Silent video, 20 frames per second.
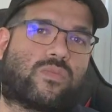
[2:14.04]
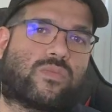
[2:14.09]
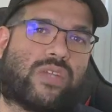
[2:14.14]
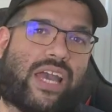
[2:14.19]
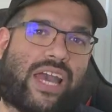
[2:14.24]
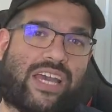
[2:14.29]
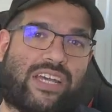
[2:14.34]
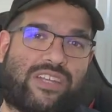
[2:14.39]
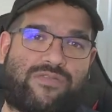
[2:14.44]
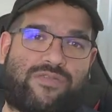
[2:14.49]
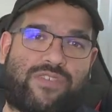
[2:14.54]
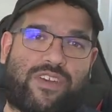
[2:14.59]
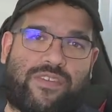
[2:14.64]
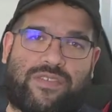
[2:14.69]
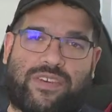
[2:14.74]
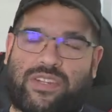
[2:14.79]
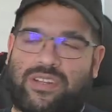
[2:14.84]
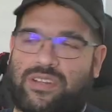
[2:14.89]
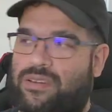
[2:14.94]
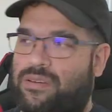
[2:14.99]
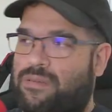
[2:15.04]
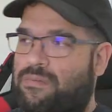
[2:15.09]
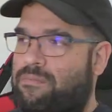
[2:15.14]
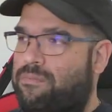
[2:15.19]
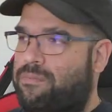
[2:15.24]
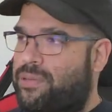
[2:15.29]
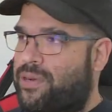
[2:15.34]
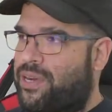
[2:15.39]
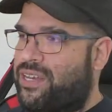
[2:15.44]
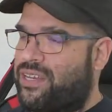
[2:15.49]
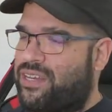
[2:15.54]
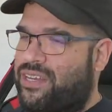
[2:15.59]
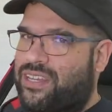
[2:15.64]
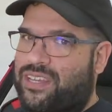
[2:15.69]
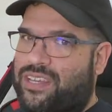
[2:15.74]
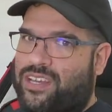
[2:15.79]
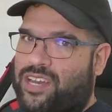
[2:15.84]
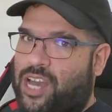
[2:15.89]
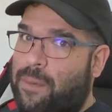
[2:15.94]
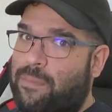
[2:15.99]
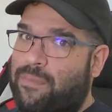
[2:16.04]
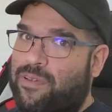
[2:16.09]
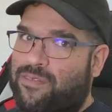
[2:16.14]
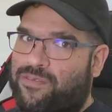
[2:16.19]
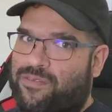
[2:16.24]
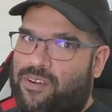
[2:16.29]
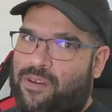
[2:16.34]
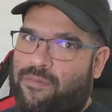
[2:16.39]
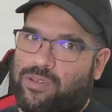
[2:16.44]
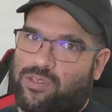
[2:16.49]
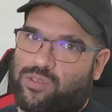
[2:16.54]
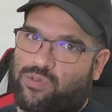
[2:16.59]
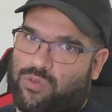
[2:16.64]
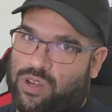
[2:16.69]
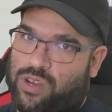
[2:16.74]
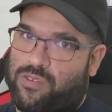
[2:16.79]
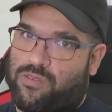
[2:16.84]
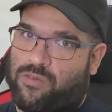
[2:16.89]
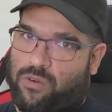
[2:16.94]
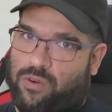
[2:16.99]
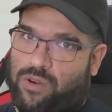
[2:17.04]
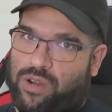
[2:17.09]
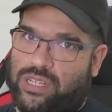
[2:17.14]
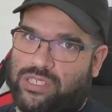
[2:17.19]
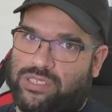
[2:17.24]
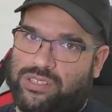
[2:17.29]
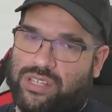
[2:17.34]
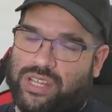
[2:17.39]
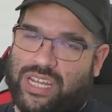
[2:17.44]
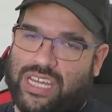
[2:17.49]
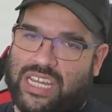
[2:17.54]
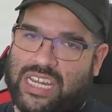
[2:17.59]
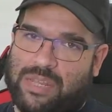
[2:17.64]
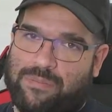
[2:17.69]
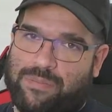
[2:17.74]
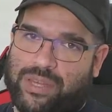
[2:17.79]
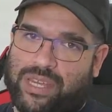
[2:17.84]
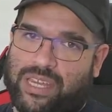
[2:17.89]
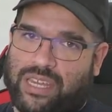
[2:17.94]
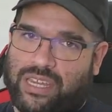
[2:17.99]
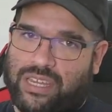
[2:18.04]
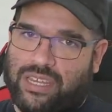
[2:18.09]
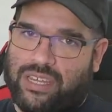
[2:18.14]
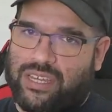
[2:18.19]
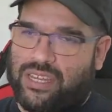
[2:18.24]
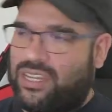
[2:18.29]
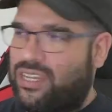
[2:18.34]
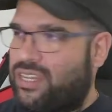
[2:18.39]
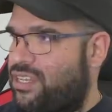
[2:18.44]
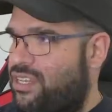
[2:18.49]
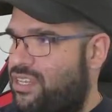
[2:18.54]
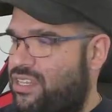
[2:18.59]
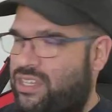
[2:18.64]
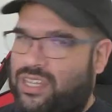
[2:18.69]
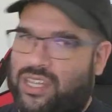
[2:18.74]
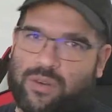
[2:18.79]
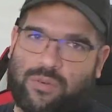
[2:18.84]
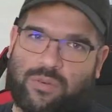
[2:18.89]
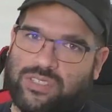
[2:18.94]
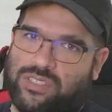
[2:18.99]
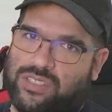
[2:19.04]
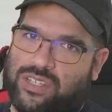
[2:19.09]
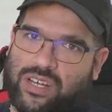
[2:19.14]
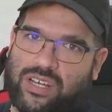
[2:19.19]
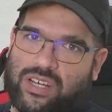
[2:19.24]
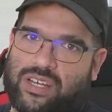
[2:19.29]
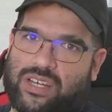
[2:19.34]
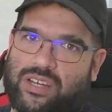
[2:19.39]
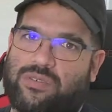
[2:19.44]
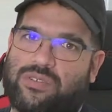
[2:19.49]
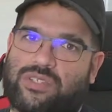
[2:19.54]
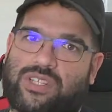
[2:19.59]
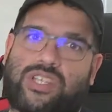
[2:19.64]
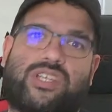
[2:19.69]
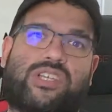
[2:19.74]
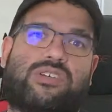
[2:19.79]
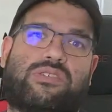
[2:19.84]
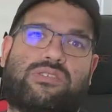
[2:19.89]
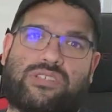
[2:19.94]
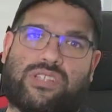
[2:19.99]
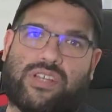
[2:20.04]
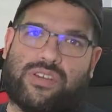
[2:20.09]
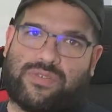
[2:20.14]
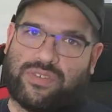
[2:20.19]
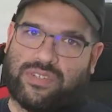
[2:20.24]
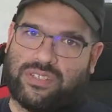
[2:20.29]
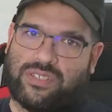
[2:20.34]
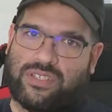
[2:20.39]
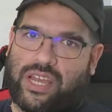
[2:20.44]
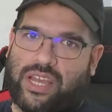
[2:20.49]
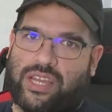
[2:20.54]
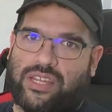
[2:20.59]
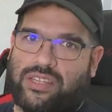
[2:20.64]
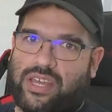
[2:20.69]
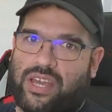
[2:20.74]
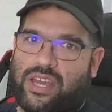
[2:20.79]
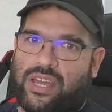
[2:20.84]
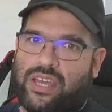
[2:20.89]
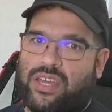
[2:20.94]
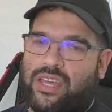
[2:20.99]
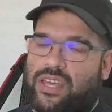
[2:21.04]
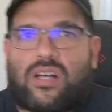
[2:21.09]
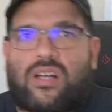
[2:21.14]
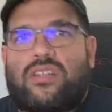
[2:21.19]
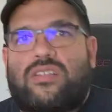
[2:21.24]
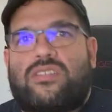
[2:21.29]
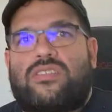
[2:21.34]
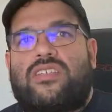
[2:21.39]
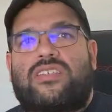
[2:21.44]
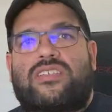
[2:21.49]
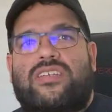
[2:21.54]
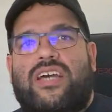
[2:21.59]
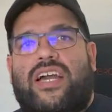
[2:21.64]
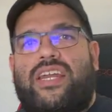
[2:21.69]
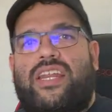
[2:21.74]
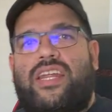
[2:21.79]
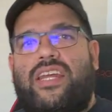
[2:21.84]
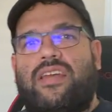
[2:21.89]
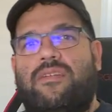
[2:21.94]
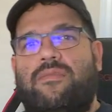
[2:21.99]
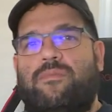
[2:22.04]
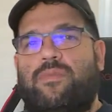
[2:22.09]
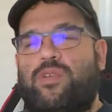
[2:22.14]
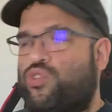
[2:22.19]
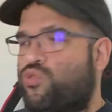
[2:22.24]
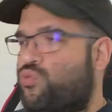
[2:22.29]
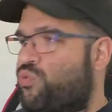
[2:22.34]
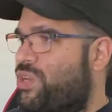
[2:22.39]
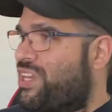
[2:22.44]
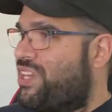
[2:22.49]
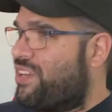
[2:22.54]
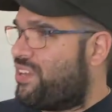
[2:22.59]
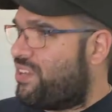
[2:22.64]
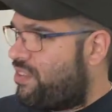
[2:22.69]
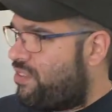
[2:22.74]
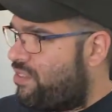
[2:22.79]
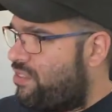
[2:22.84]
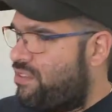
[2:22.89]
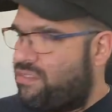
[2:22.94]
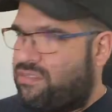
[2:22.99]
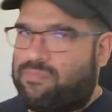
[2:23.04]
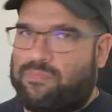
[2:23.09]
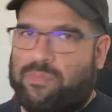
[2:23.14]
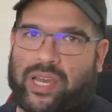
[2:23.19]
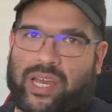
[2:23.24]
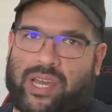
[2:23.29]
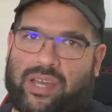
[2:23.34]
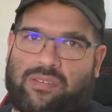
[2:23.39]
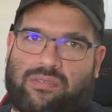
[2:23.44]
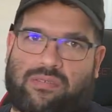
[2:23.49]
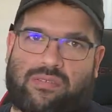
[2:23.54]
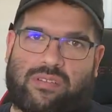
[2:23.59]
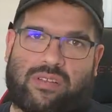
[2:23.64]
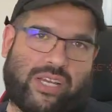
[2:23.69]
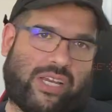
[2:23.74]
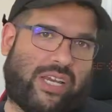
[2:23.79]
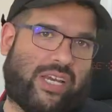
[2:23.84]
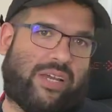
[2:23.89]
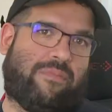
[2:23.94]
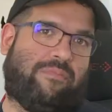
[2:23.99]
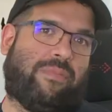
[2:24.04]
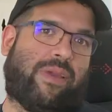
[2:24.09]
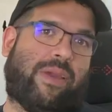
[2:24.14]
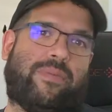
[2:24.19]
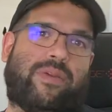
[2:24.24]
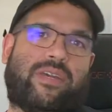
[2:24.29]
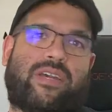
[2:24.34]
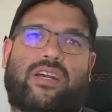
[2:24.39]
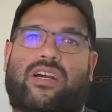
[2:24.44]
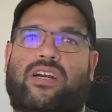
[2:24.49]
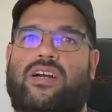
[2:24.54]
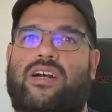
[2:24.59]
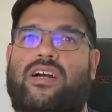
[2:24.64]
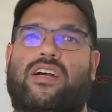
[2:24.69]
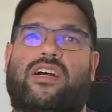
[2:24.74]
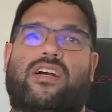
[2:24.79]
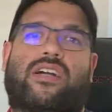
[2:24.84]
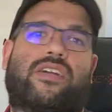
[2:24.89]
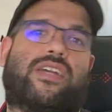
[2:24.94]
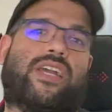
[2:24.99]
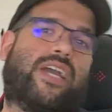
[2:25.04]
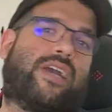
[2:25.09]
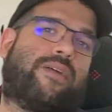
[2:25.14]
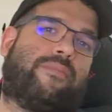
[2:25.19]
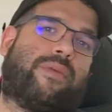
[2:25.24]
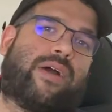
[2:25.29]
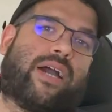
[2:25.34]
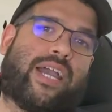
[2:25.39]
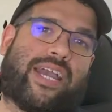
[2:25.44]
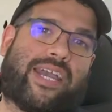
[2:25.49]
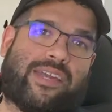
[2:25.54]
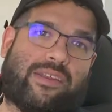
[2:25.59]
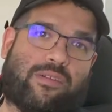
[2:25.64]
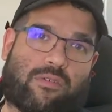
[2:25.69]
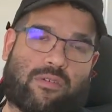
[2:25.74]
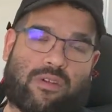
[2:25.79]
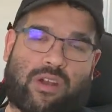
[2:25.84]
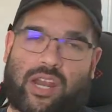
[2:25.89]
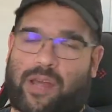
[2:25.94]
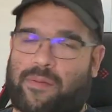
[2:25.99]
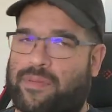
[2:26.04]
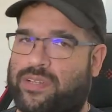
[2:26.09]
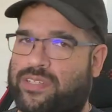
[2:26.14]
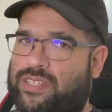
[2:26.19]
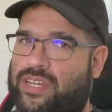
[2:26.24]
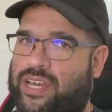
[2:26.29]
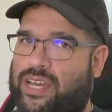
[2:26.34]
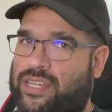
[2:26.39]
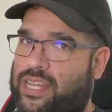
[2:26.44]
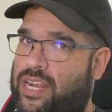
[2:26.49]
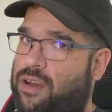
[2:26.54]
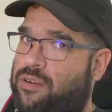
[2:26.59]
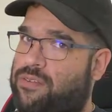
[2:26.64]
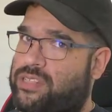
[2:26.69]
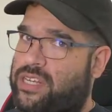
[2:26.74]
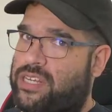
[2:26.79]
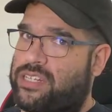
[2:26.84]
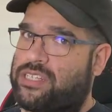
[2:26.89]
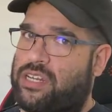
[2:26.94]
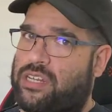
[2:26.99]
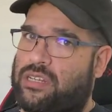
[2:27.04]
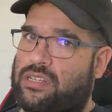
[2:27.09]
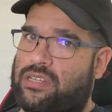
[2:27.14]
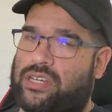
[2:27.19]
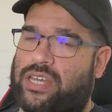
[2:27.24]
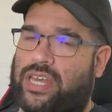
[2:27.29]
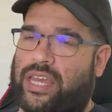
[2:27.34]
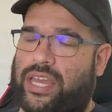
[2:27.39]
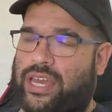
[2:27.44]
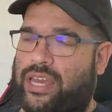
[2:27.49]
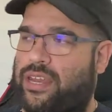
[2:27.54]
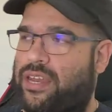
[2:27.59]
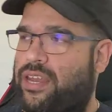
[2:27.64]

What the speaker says: vivid, but coming from a 24-inch 1080p, it was a huge difference night and day. Deciding between this panel and maybe a Gigabyte or an MSI that I was actually looking at,